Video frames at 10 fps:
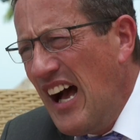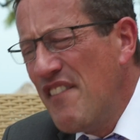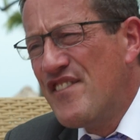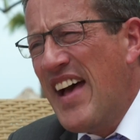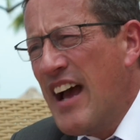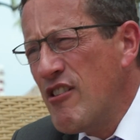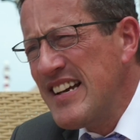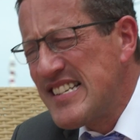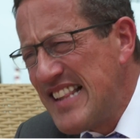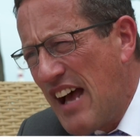At
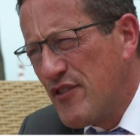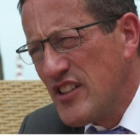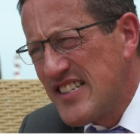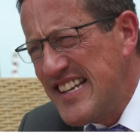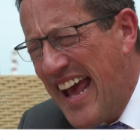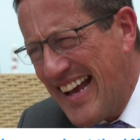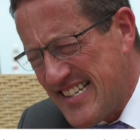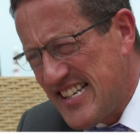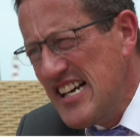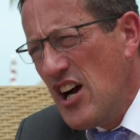various levels,
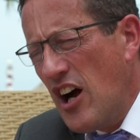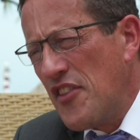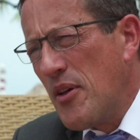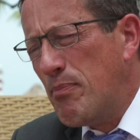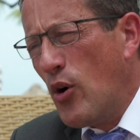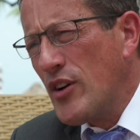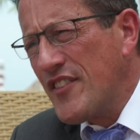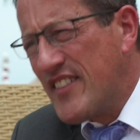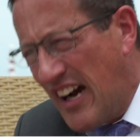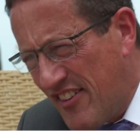yes. At the board
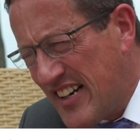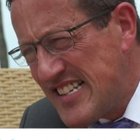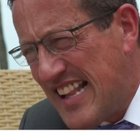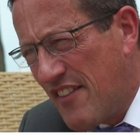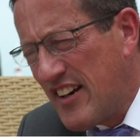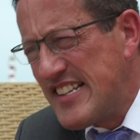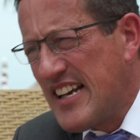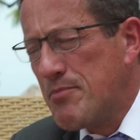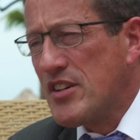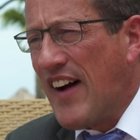of governors level in terms of